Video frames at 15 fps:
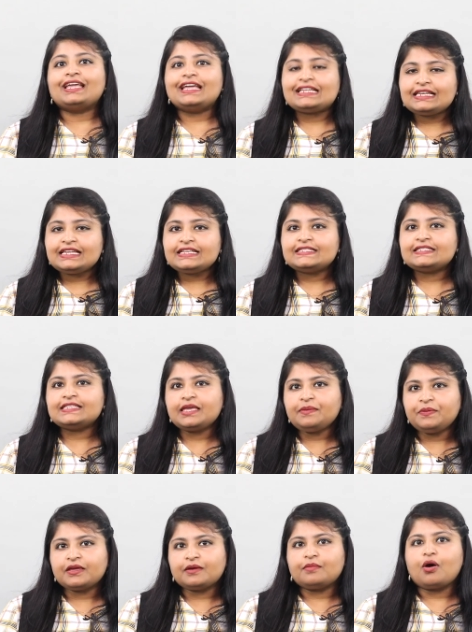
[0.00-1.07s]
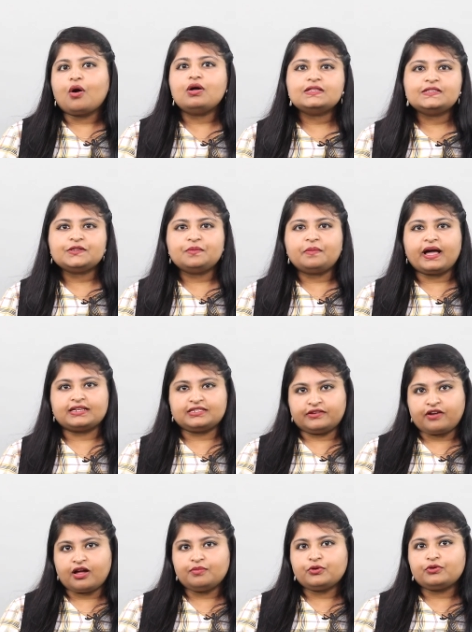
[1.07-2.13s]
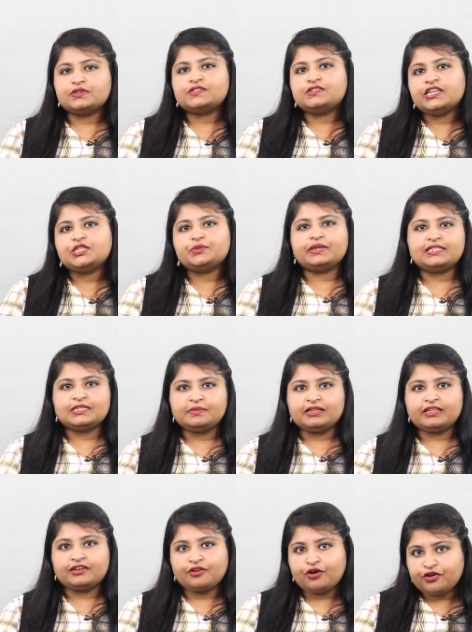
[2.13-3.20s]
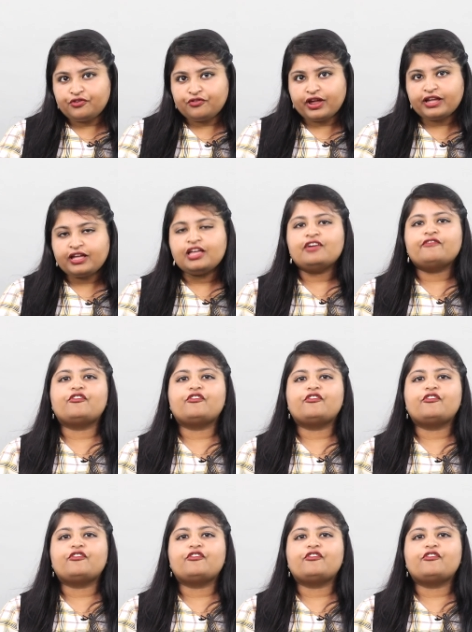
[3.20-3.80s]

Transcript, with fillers: Italy's Saipem also backed Aramco's 320 million contract